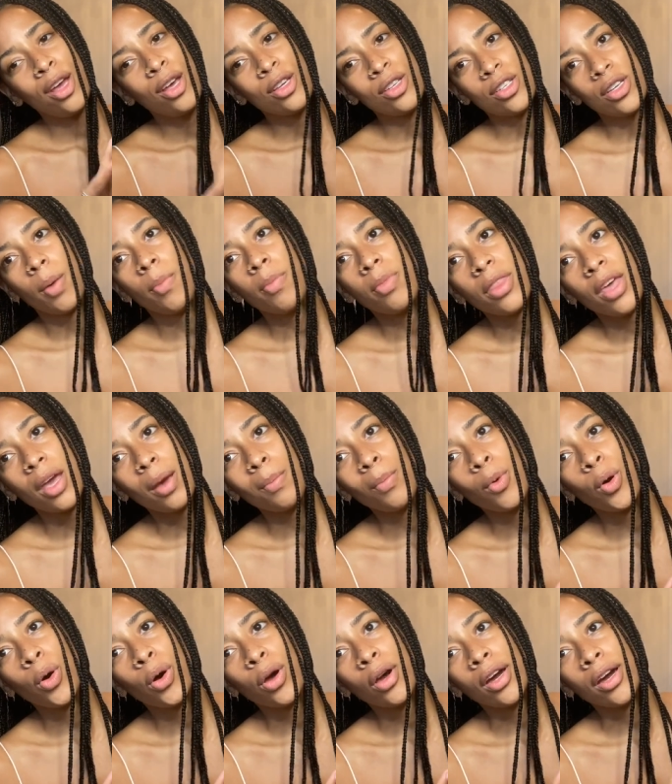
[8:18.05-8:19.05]
something
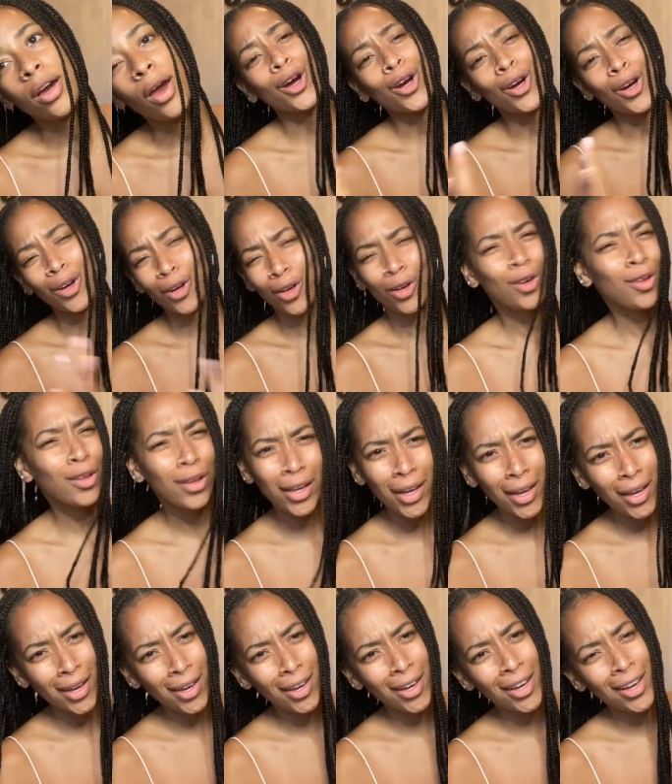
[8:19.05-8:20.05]
more
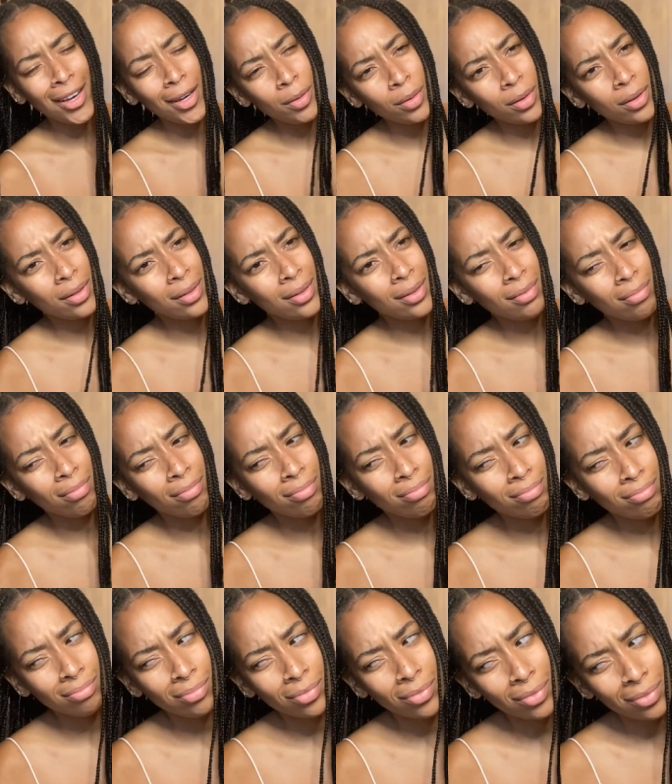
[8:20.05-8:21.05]
girly in
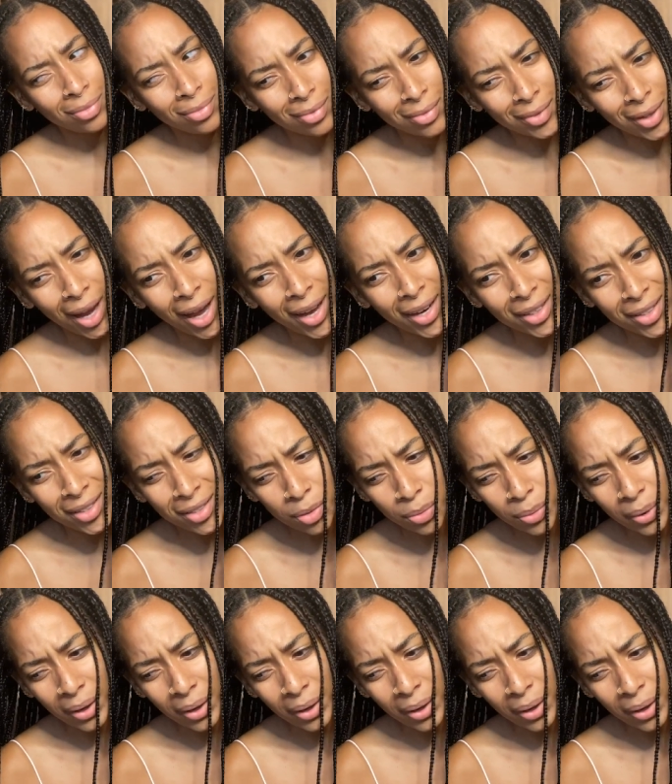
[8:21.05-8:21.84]
kind of